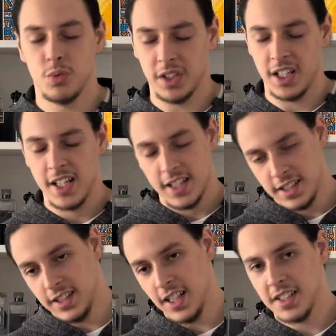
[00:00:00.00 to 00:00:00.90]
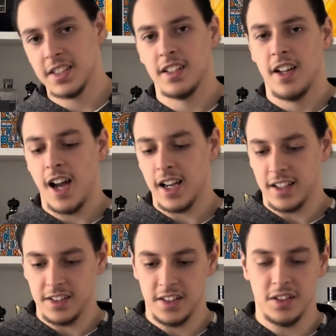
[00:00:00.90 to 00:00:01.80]
One. Yes, I
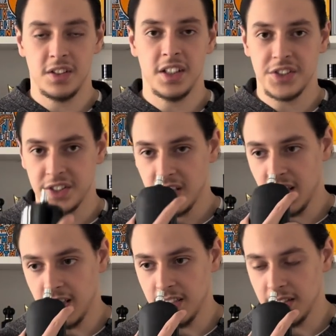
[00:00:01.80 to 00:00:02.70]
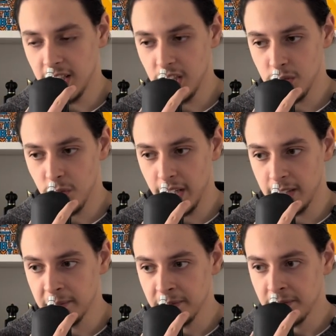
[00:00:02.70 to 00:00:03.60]
consider this a niche
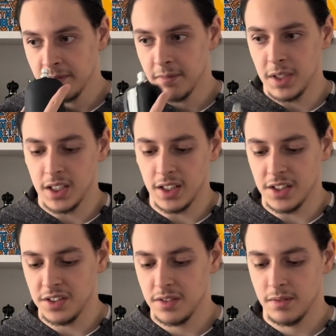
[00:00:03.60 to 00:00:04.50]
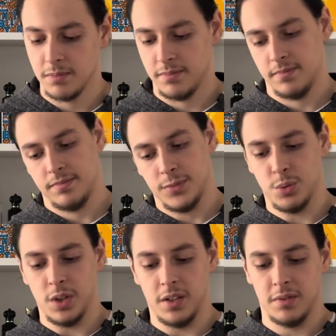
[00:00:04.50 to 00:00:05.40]
brand because,
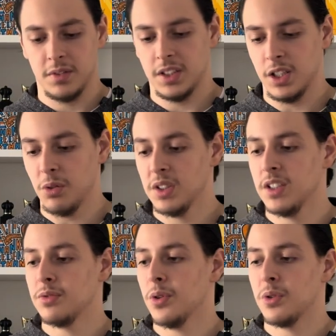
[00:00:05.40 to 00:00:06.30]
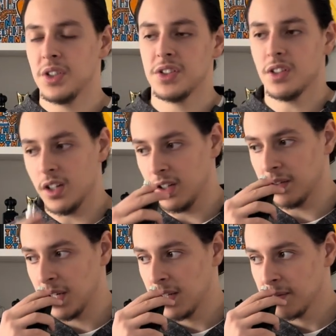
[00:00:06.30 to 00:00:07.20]
wow, they only focus on
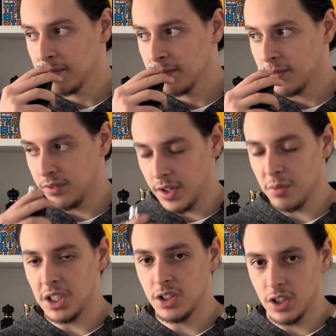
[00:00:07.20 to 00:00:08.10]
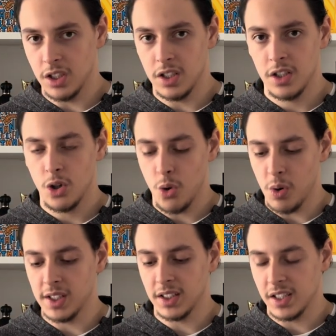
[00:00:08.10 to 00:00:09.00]
very good
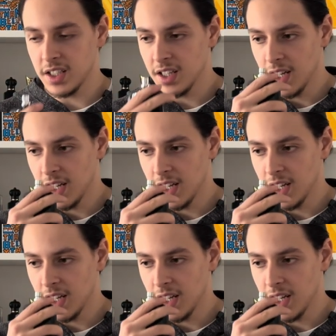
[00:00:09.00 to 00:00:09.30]
quality